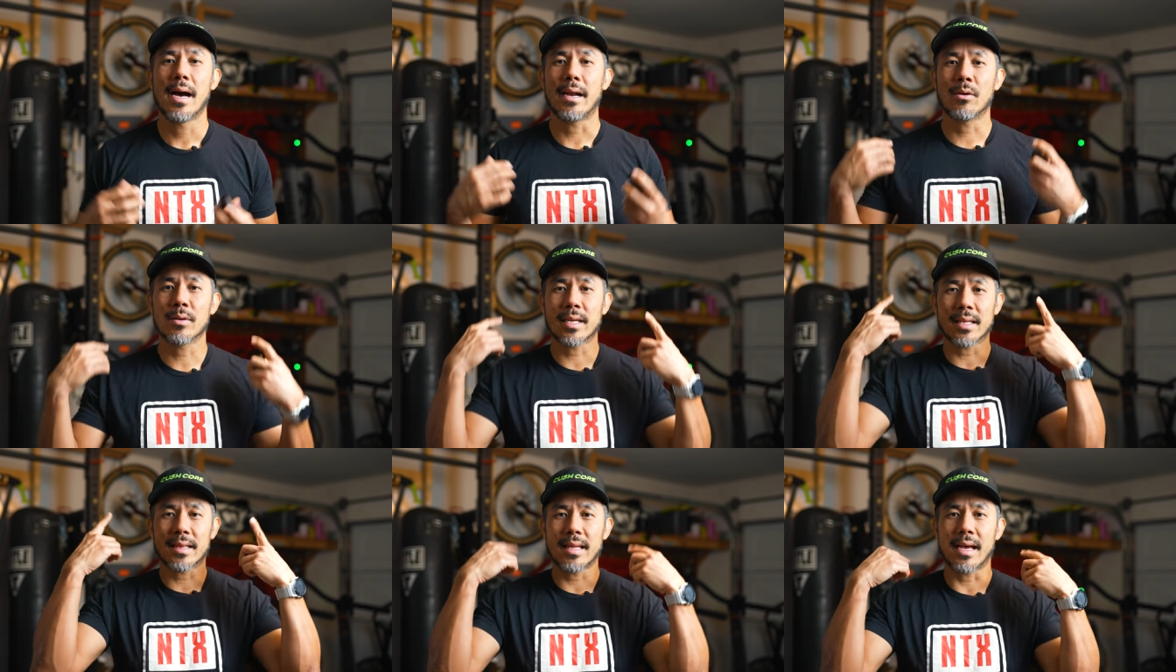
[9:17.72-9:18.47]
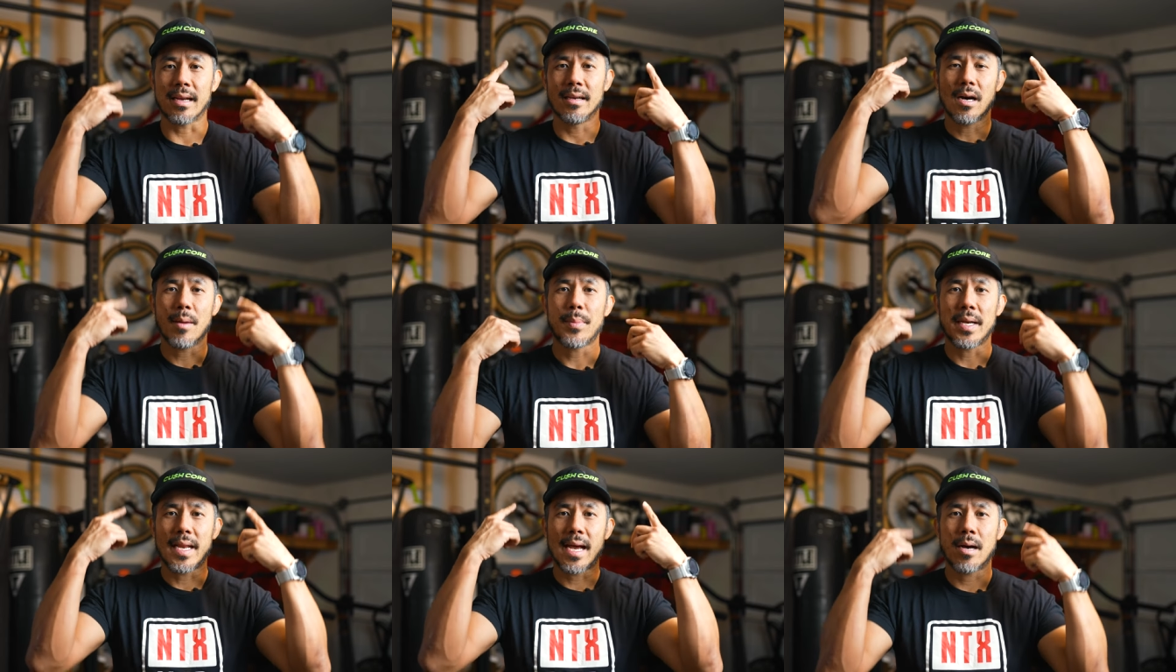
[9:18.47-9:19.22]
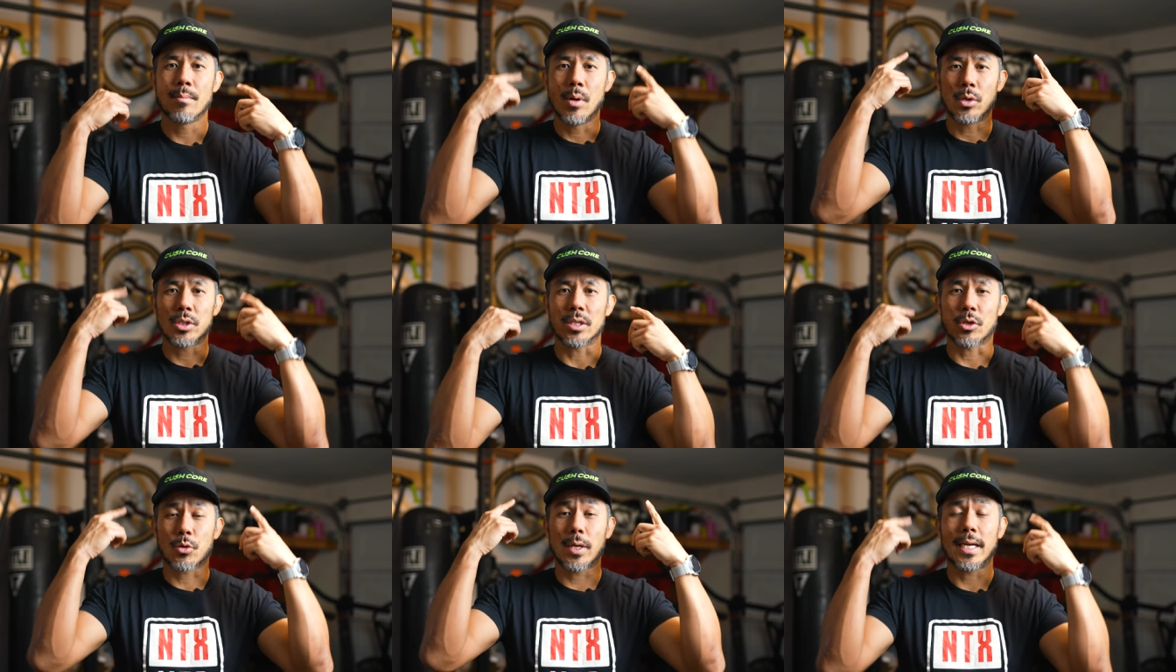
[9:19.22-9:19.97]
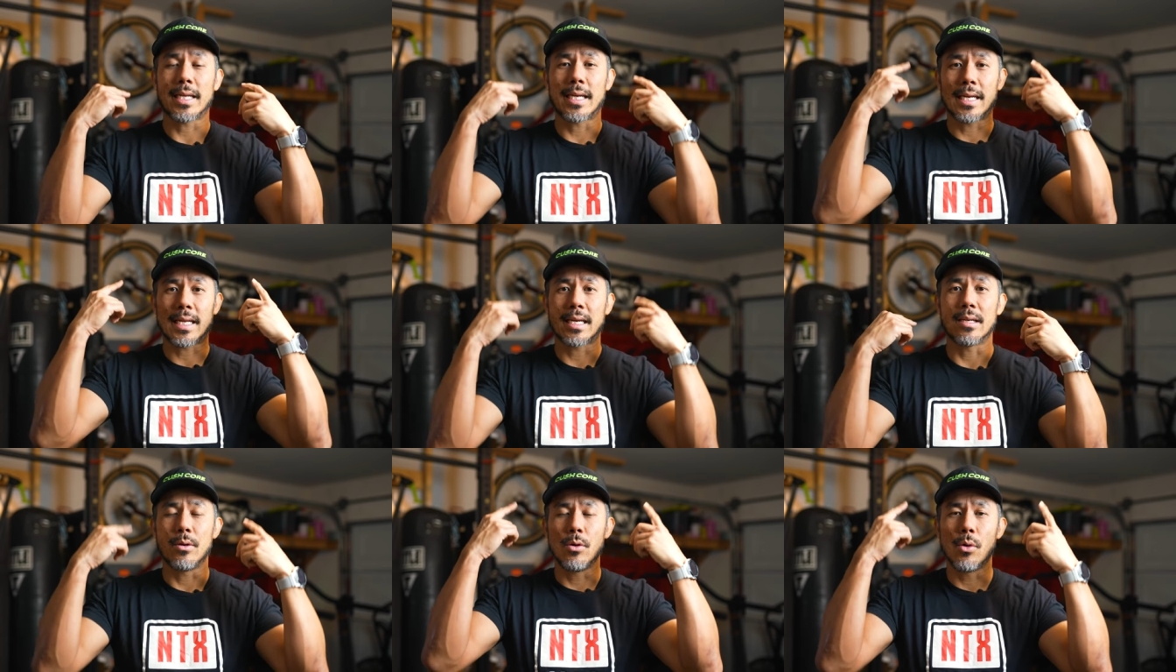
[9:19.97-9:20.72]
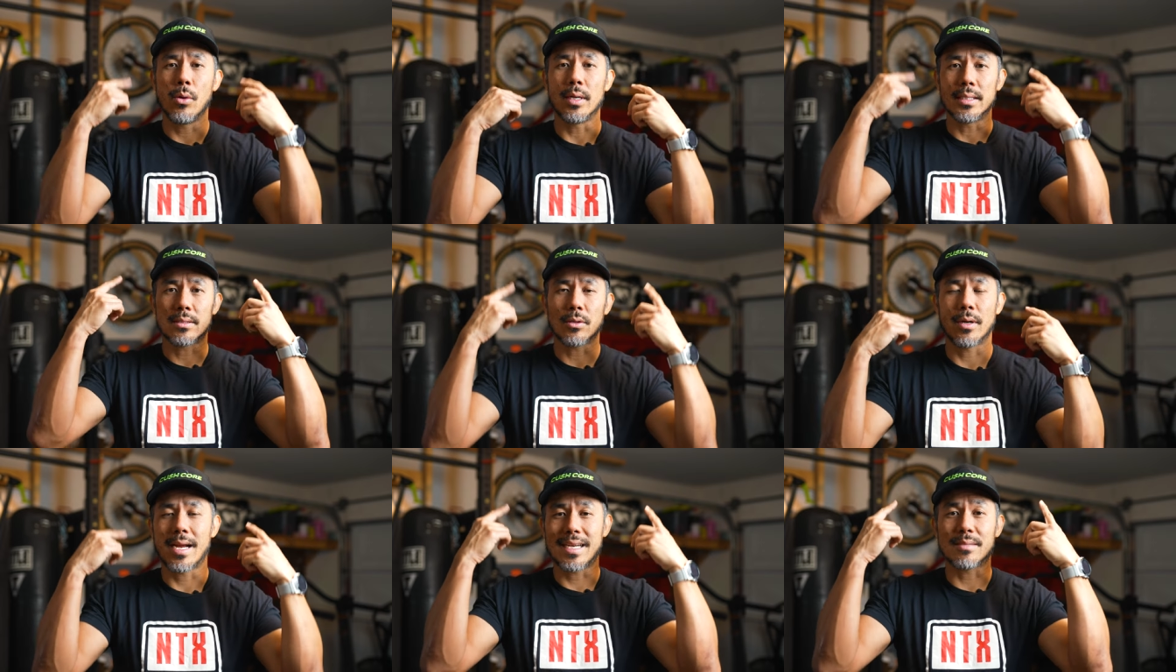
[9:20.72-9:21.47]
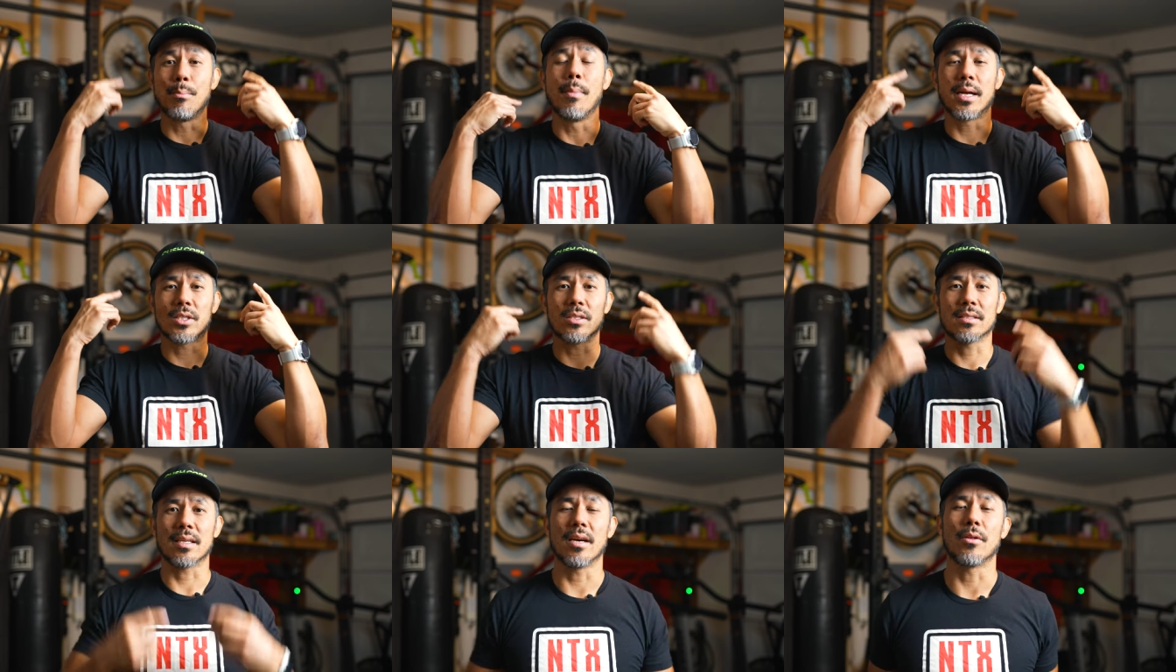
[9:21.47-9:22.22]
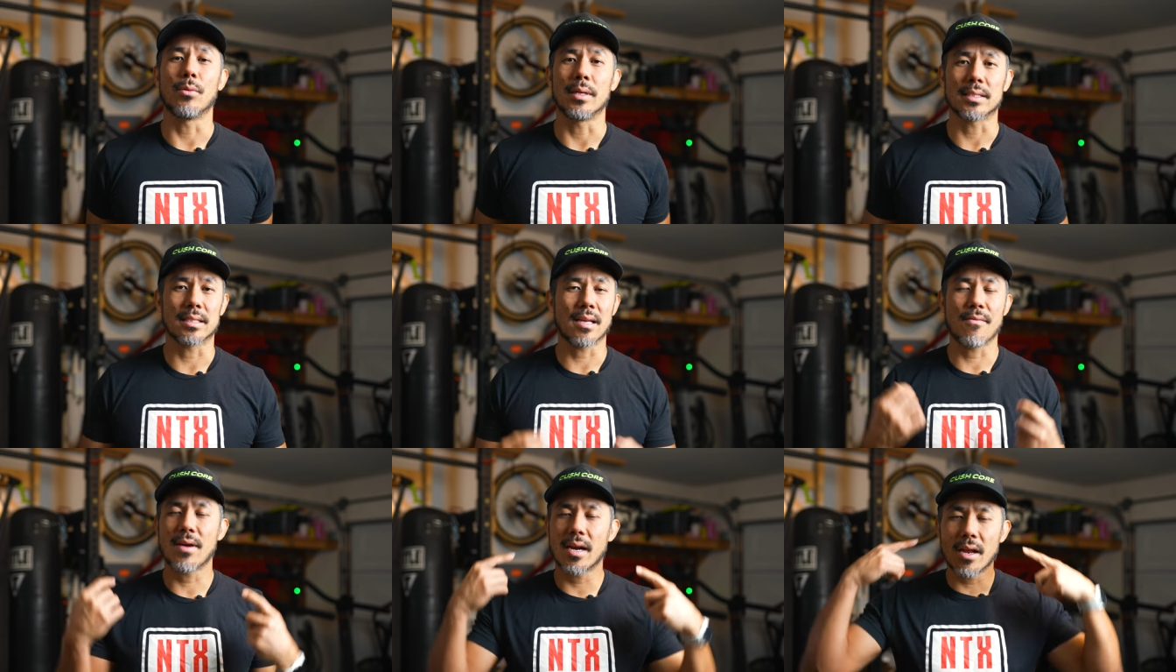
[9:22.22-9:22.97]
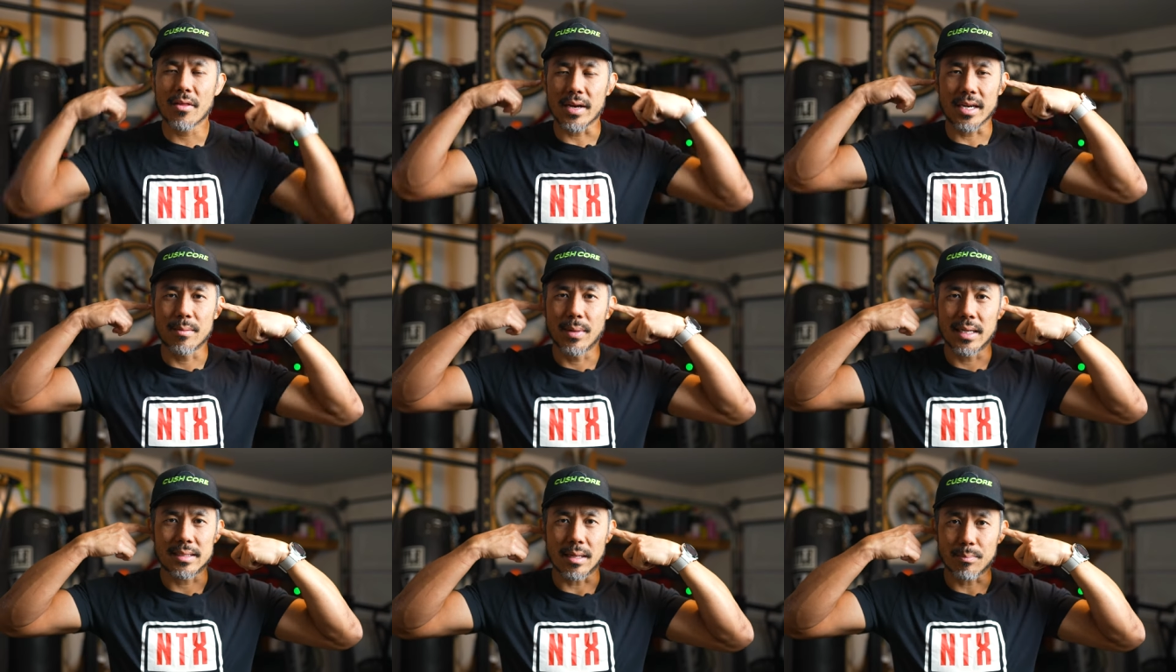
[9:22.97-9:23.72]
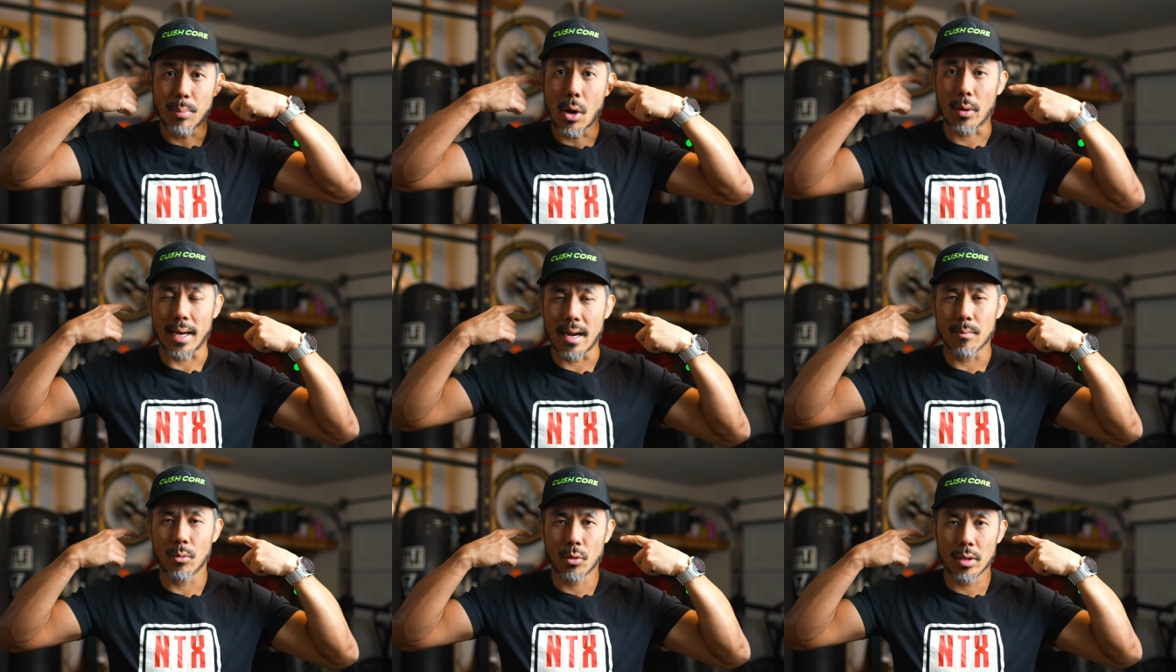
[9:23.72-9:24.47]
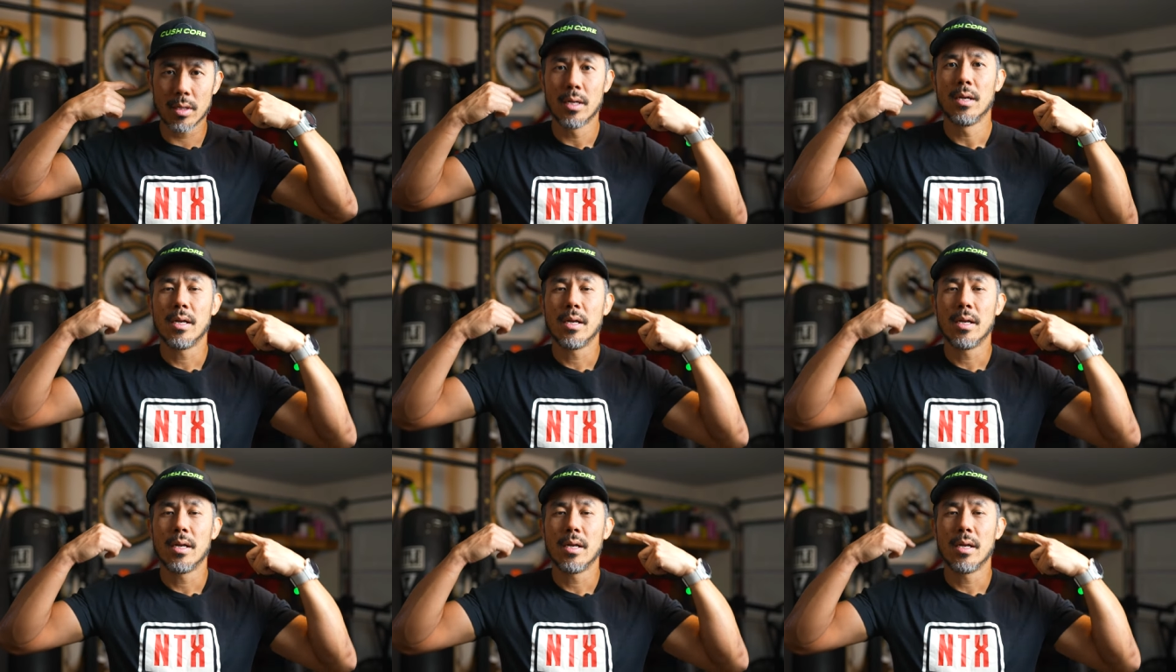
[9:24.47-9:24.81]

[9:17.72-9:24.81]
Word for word: I don't get that up and down motion creating any kind of noise, or not as much as the other ones, because I've had other earbuds that poke out more,